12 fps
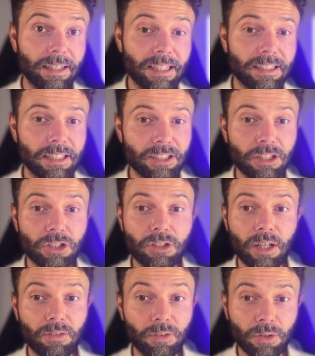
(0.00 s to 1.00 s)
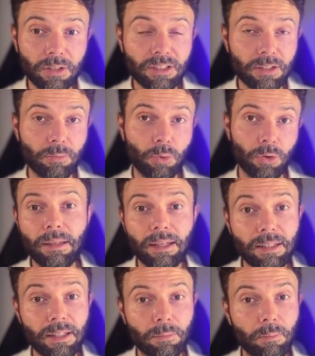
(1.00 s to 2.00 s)
these decisions are very simple.
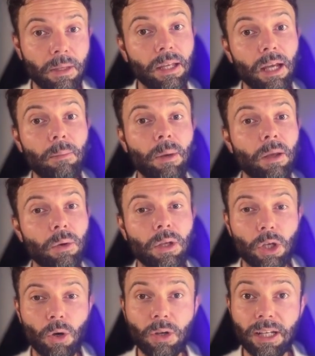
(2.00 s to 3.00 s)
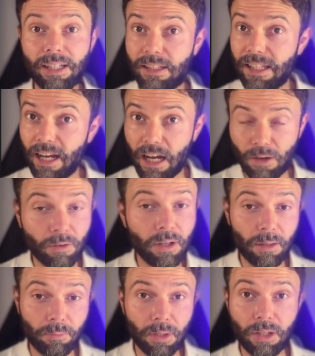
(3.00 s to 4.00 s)
It's simply about locking down
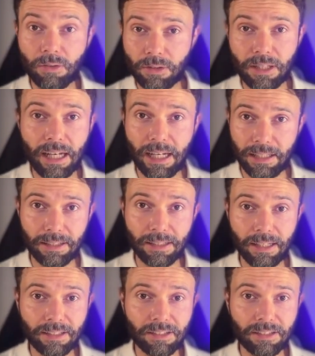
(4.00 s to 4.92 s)
a bit of text, a